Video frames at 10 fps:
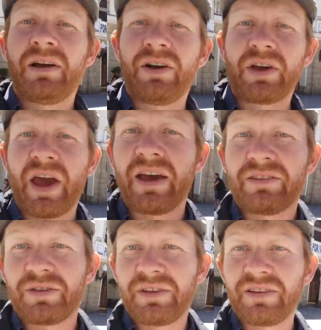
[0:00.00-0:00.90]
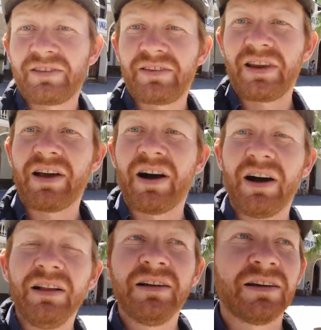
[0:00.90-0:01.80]
Okay, so this is City
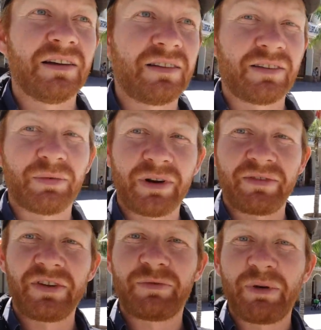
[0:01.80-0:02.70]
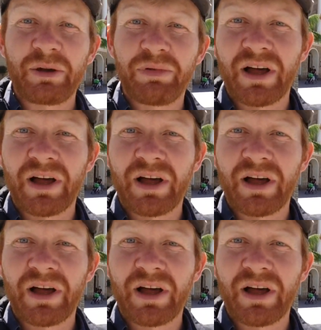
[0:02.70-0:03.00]
Hall. This is one of these big